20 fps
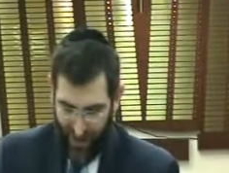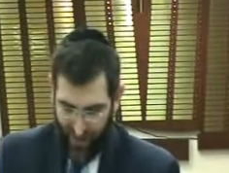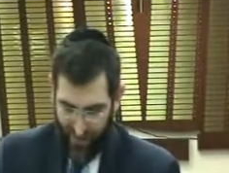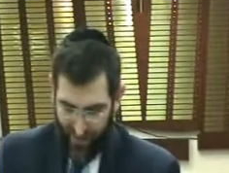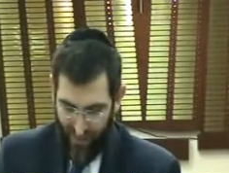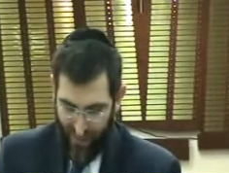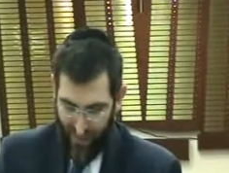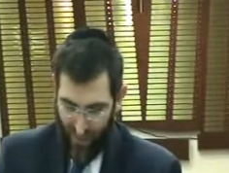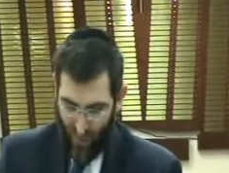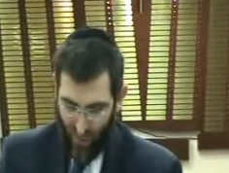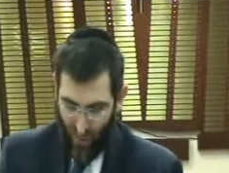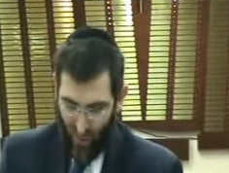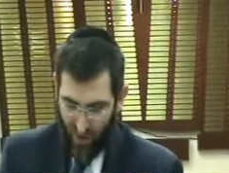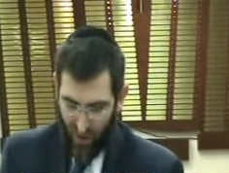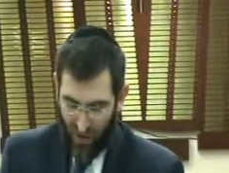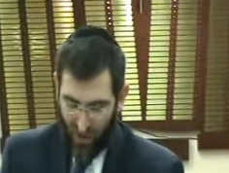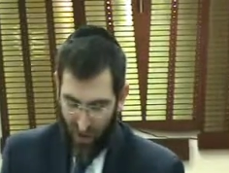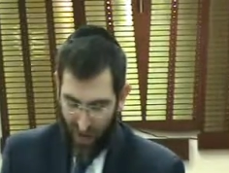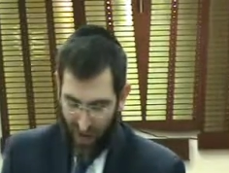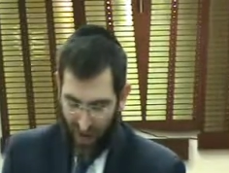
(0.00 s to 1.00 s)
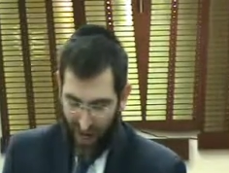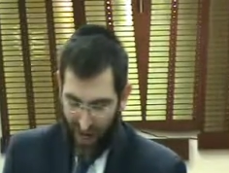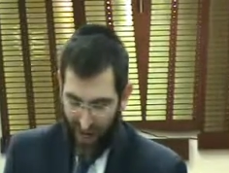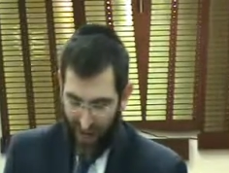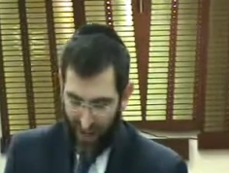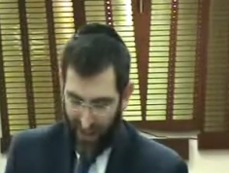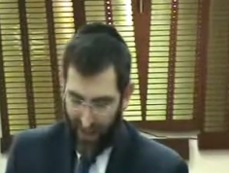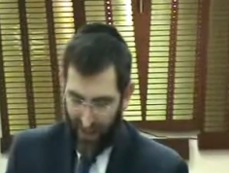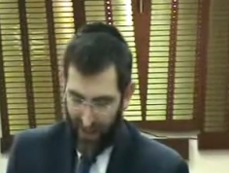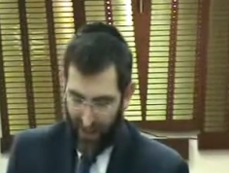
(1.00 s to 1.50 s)
I have many questions to
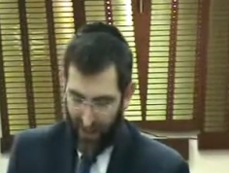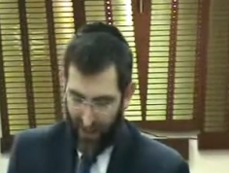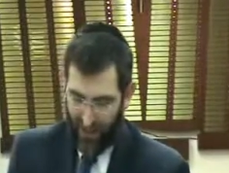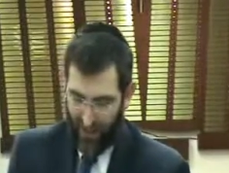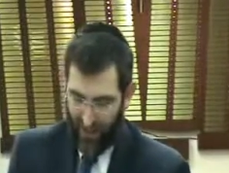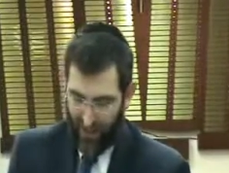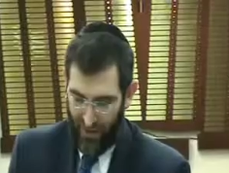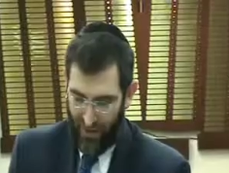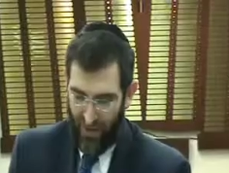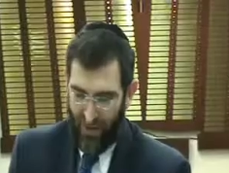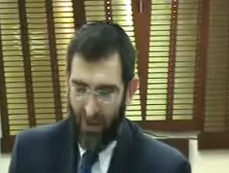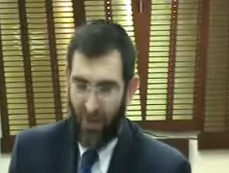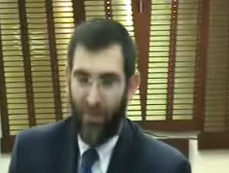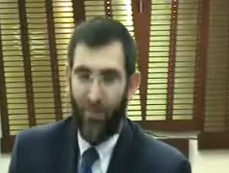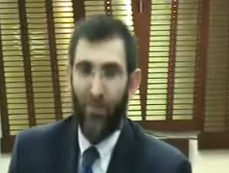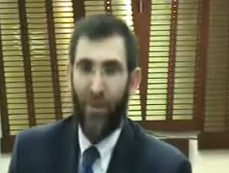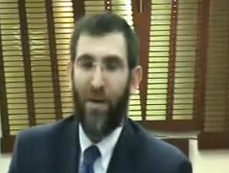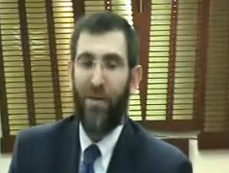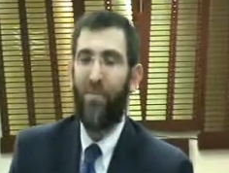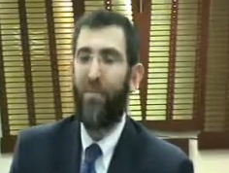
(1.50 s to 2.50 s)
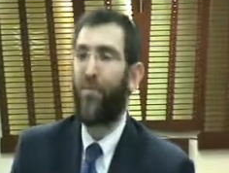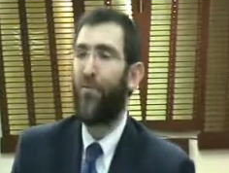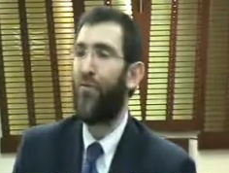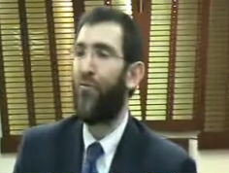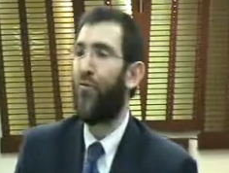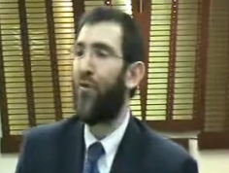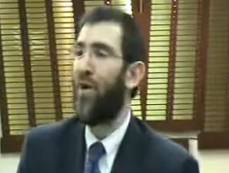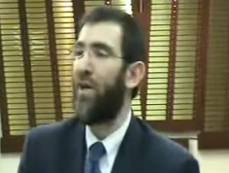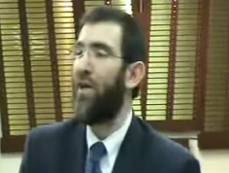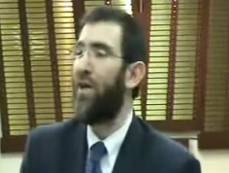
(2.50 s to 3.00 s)
ask, but I'm
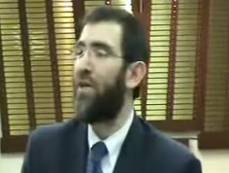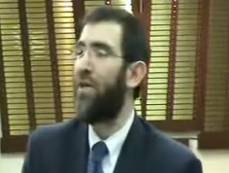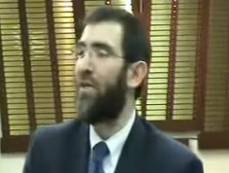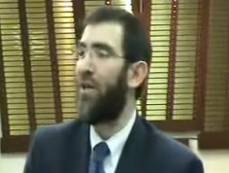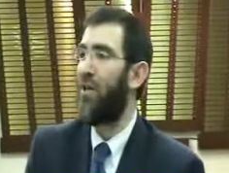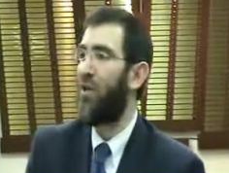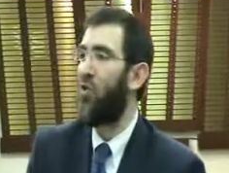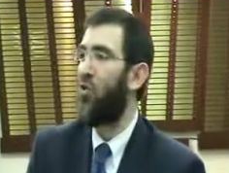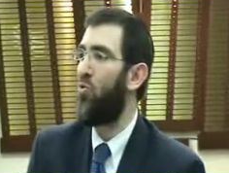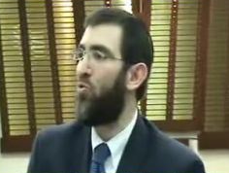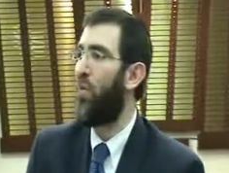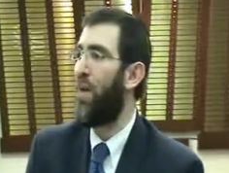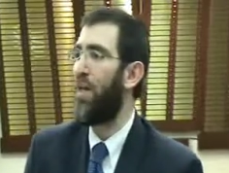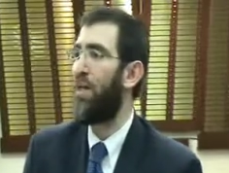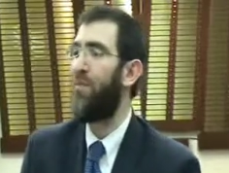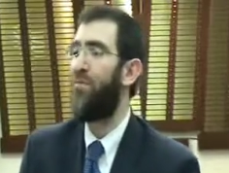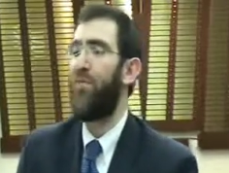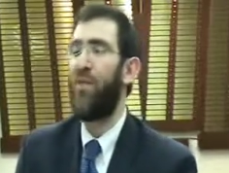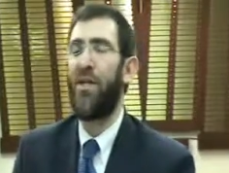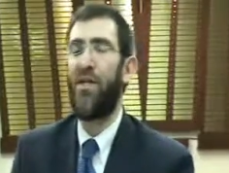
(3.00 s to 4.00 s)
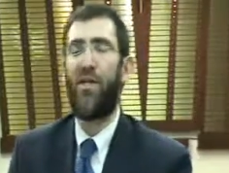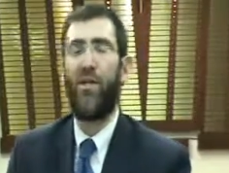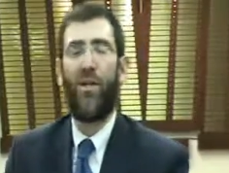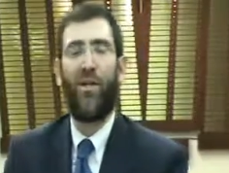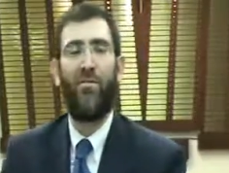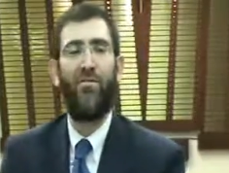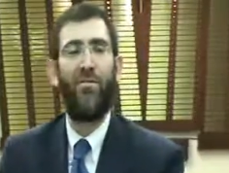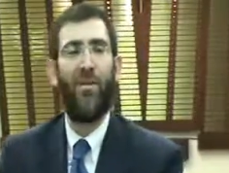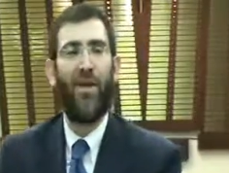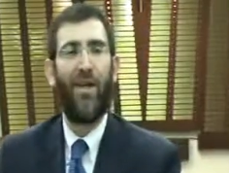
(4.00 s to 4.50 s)
afraid that you might
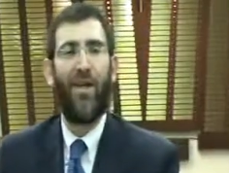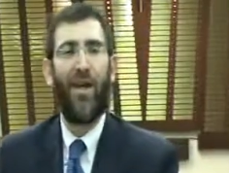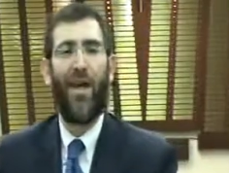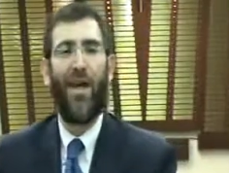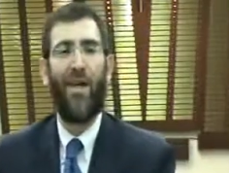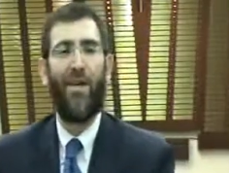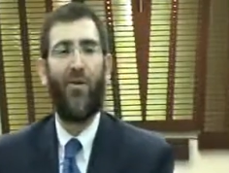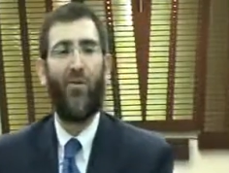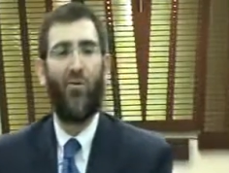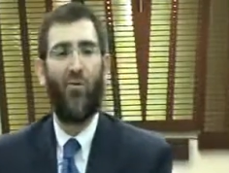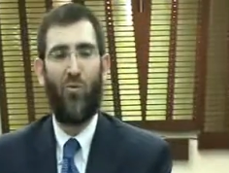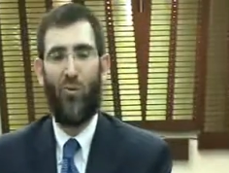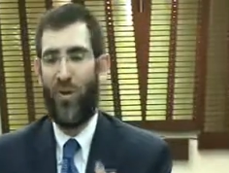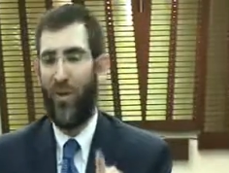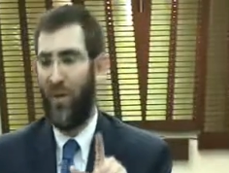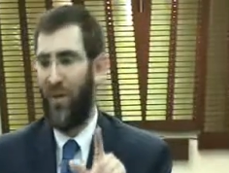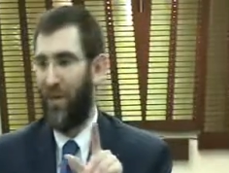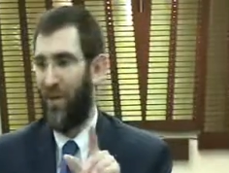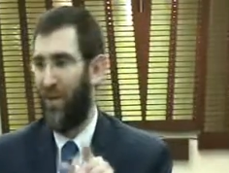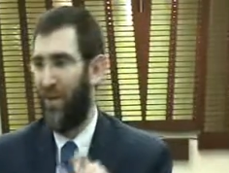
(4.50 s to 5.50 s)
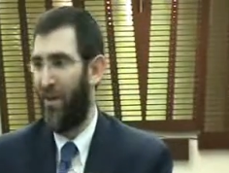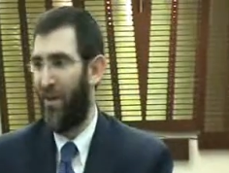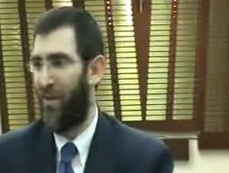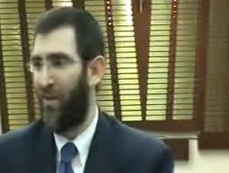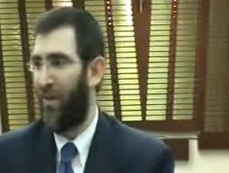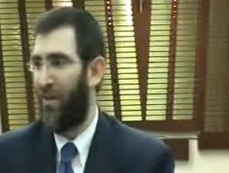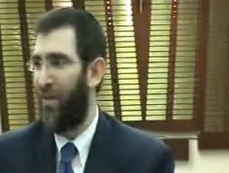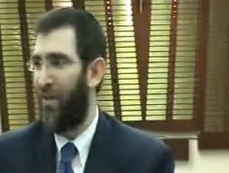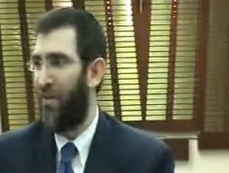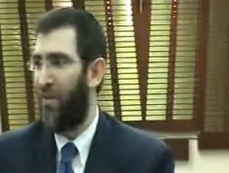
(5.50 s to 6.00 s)
become angry.
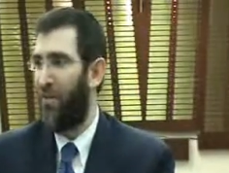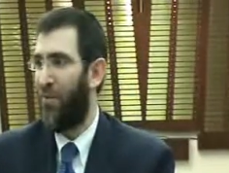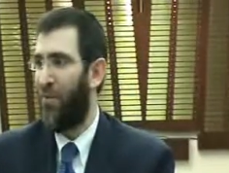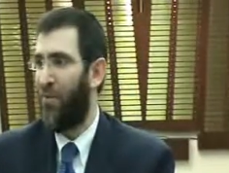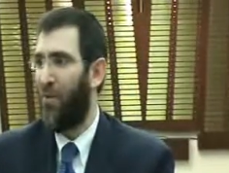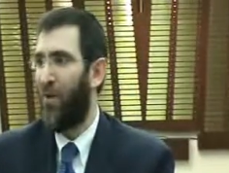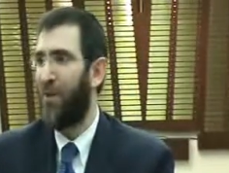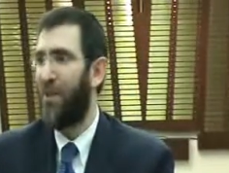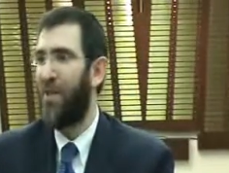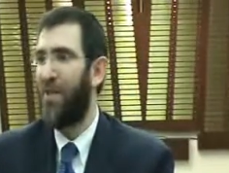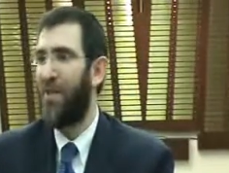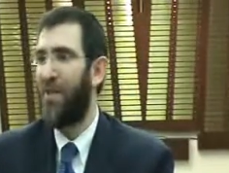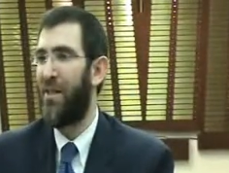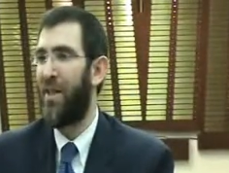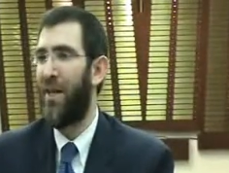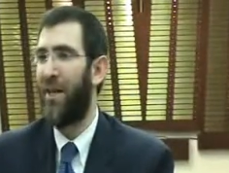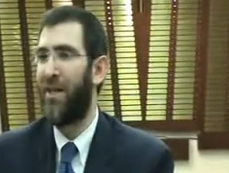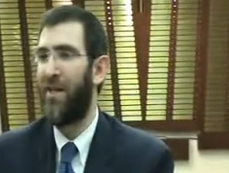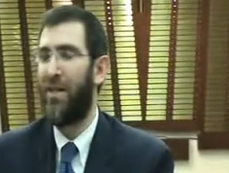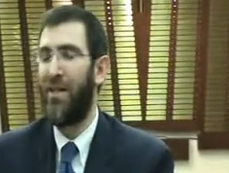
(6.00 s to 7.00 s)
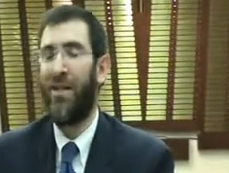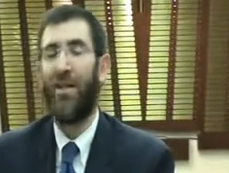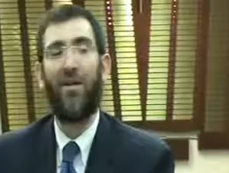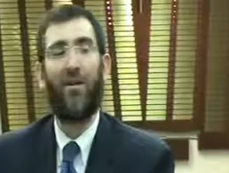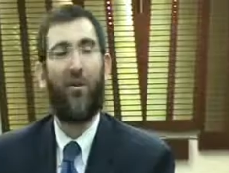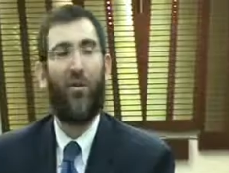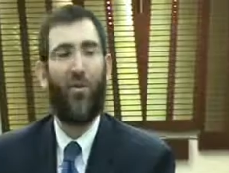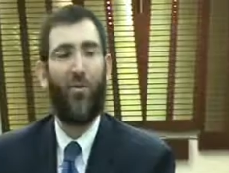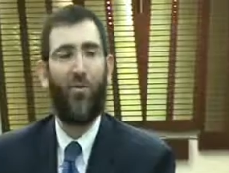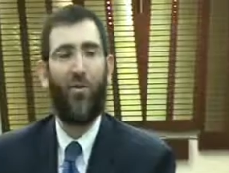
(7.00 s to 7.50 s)
What's his
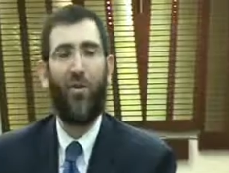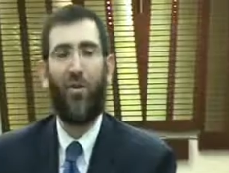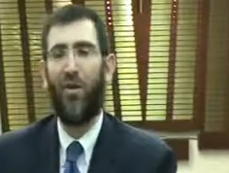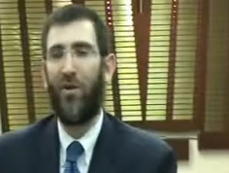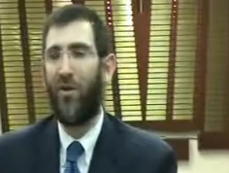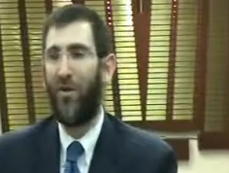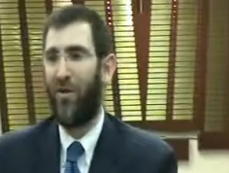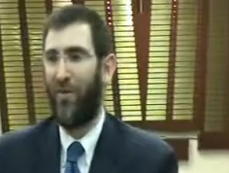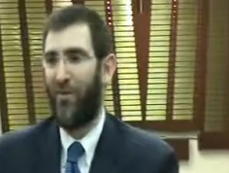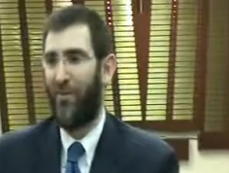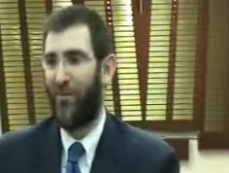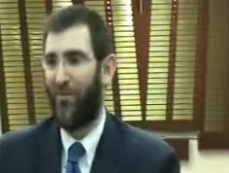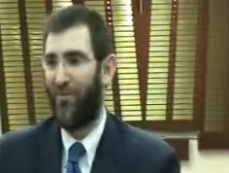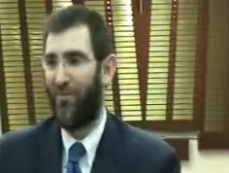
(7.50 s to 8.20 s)
technique over here?